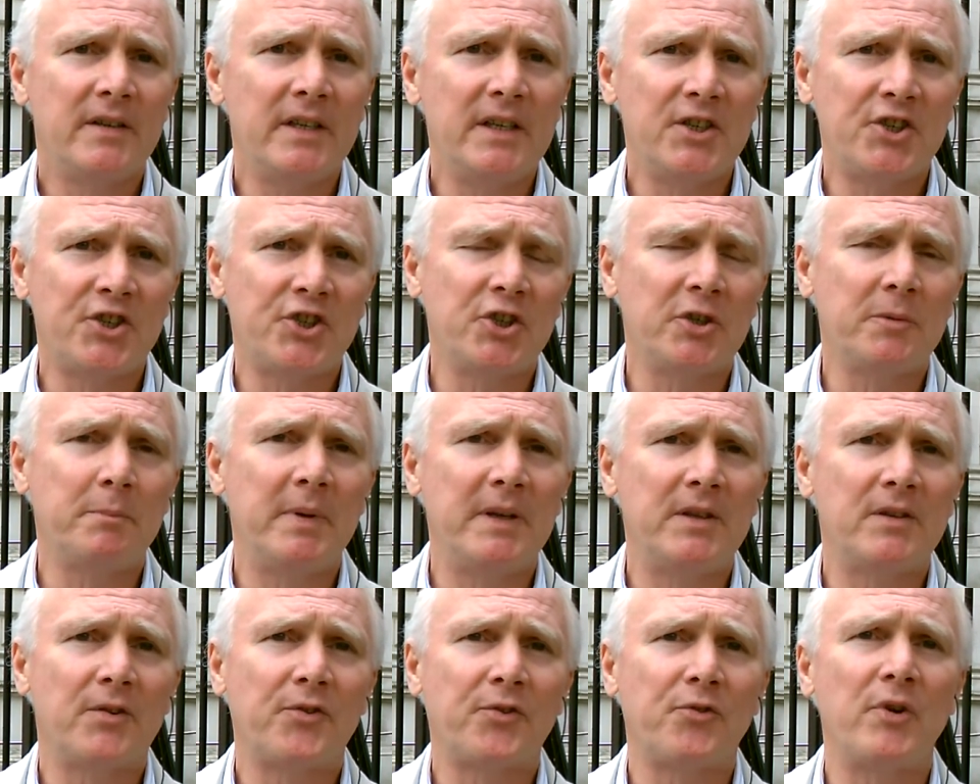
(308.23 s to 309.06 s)
These should
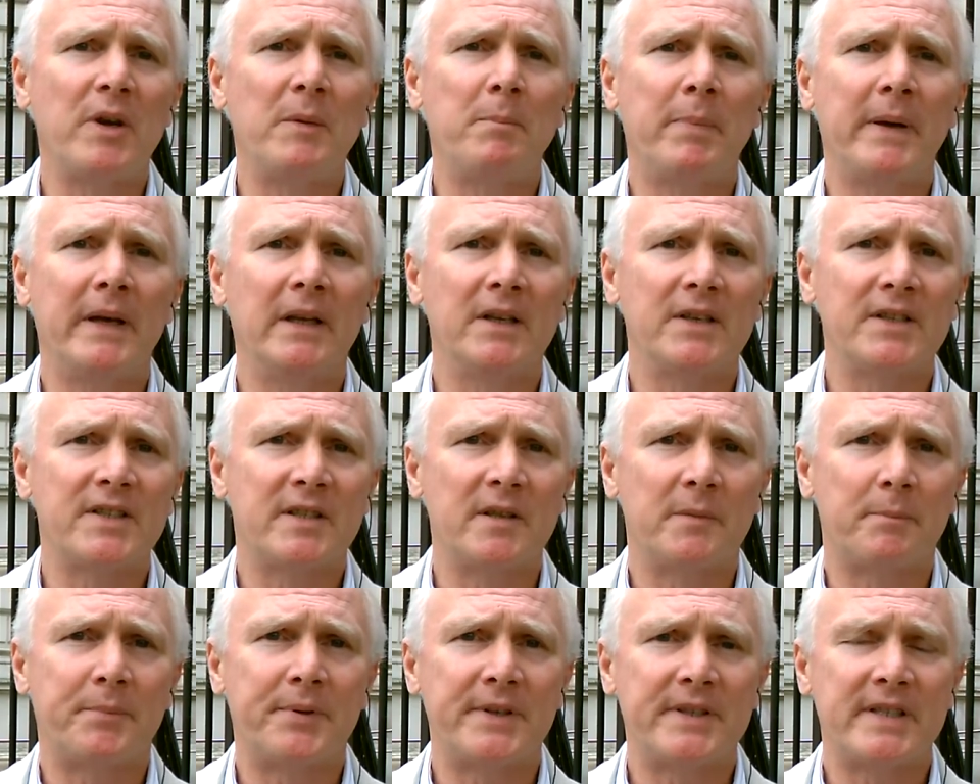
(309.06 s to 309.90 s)
be the three pillars
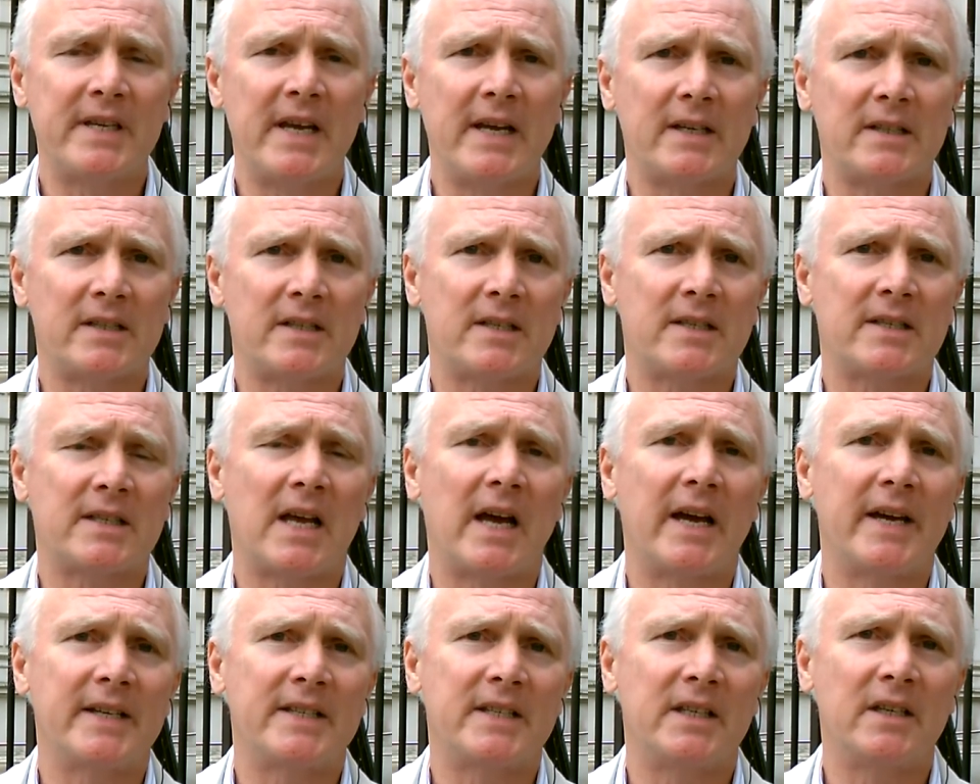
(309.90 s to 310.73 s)
that protect
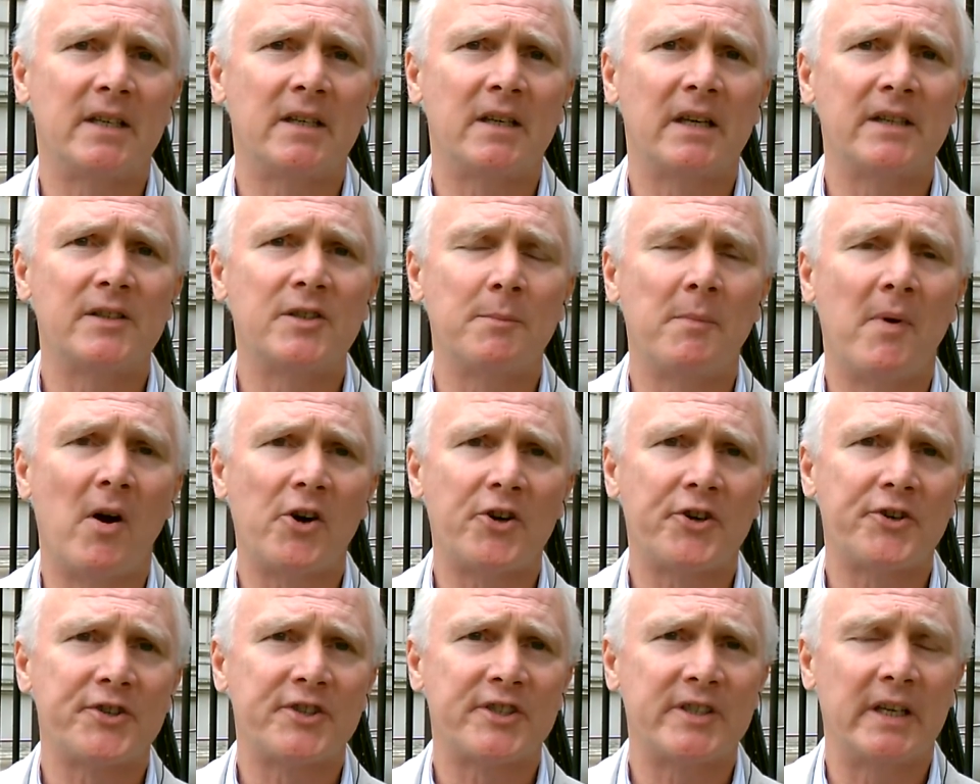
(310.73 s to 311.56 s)
society and a
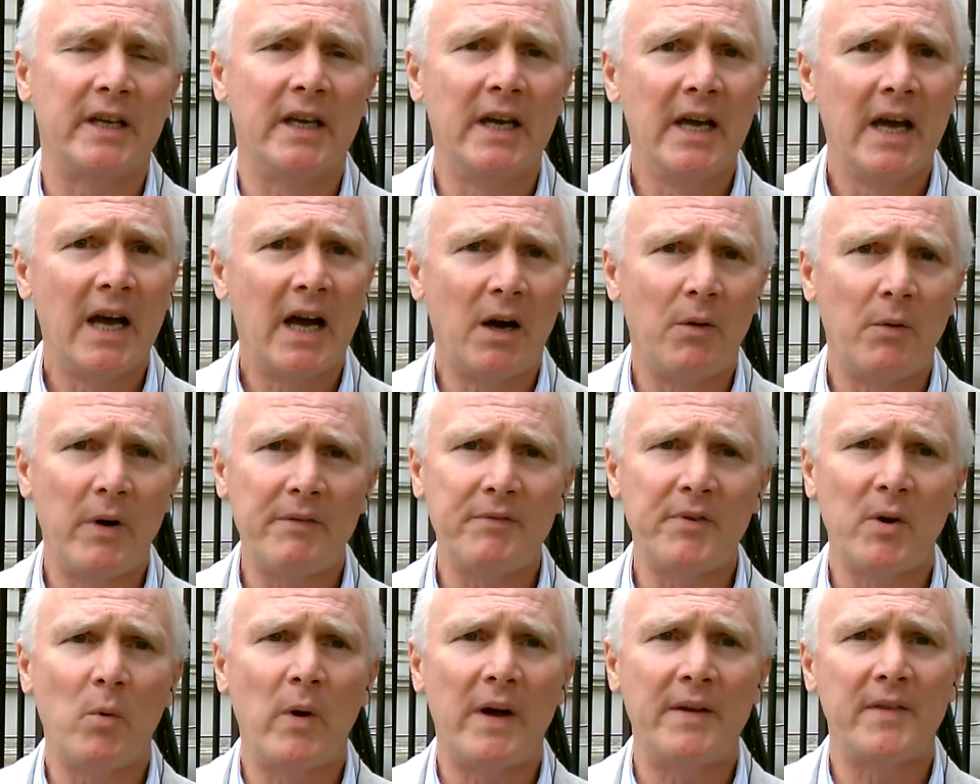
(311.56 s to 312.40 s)
democracy.
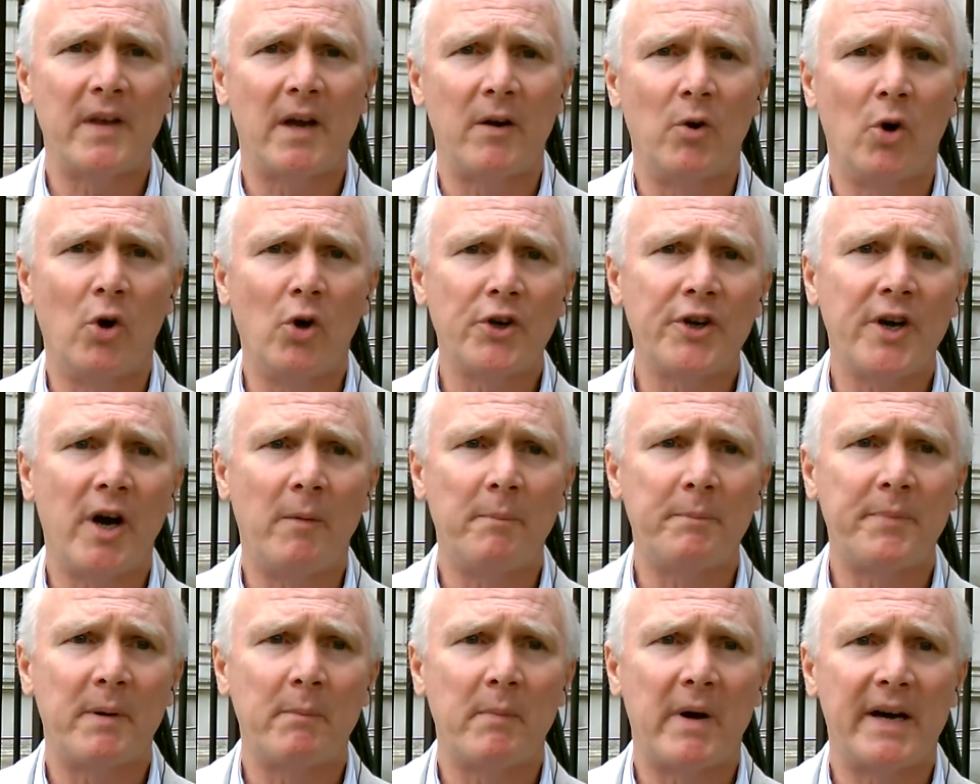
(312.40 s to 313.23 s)
However, when they're all
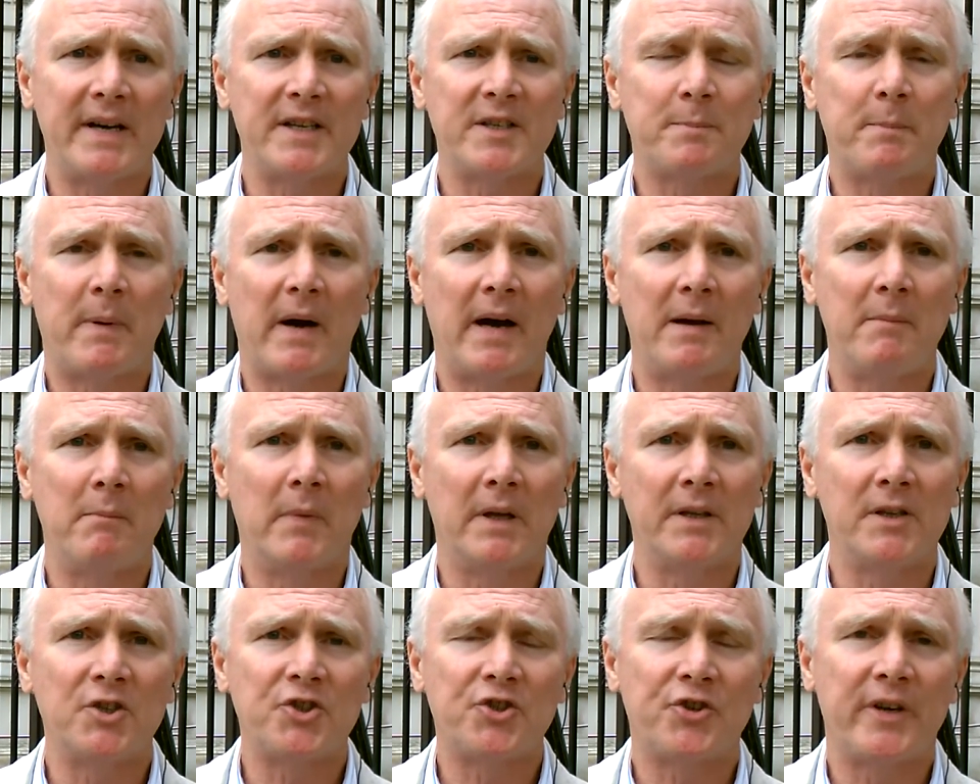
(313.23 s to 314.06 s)
compromised by
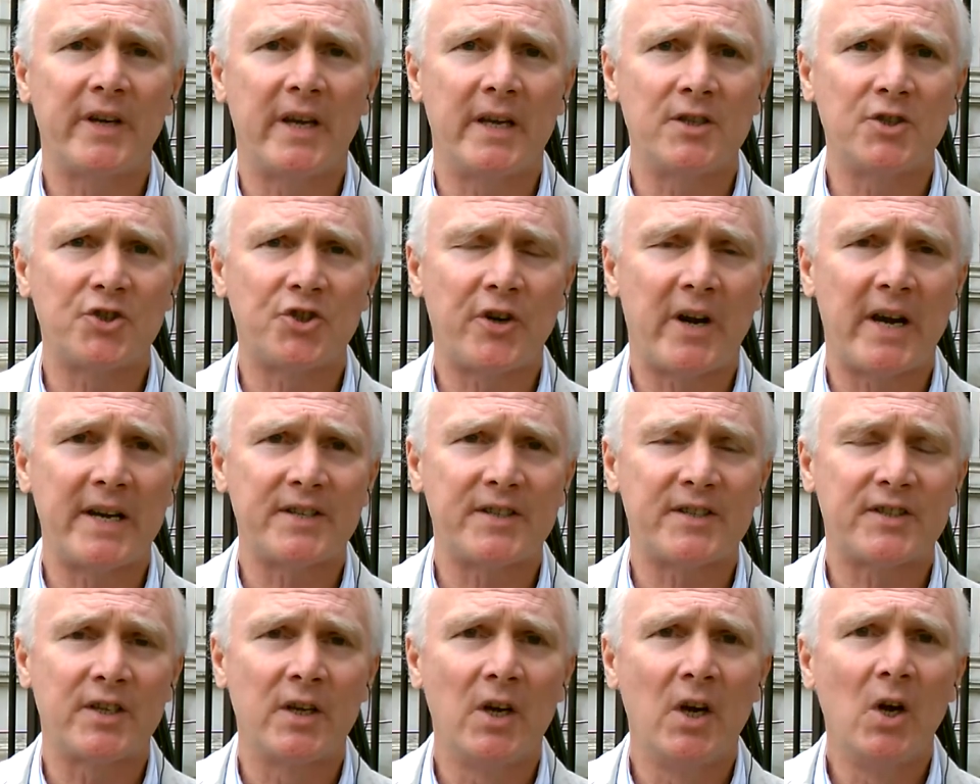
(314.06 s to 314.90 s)
monetary
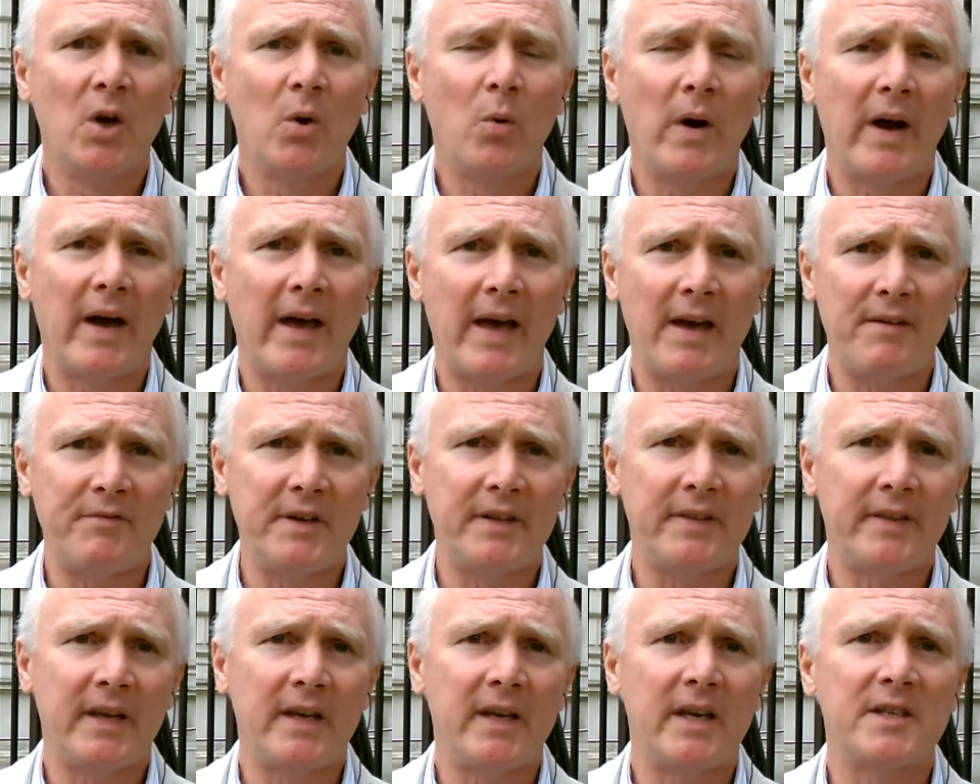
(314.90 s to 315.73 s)
interests, where
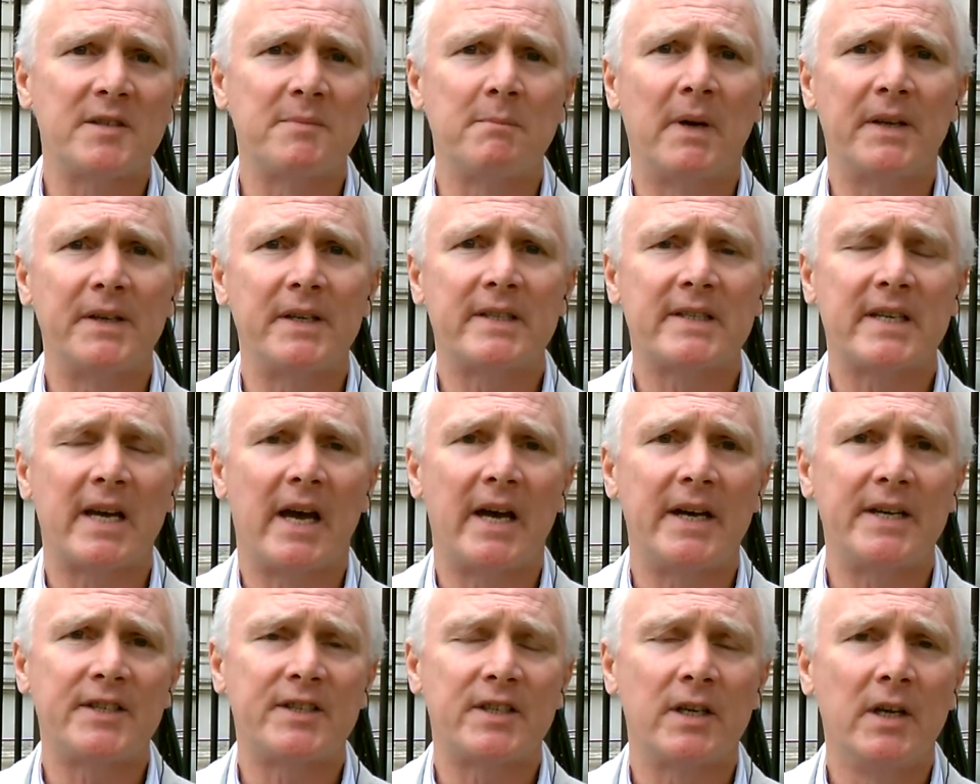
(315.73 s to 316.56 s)
everything is
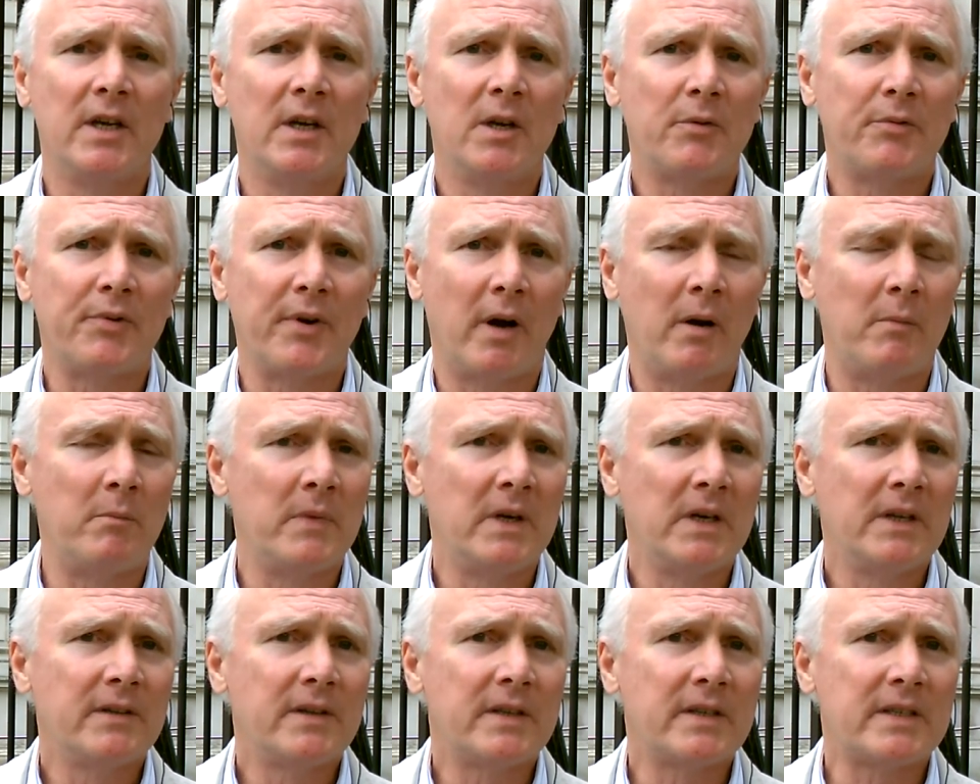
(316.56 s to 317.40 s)
monetized from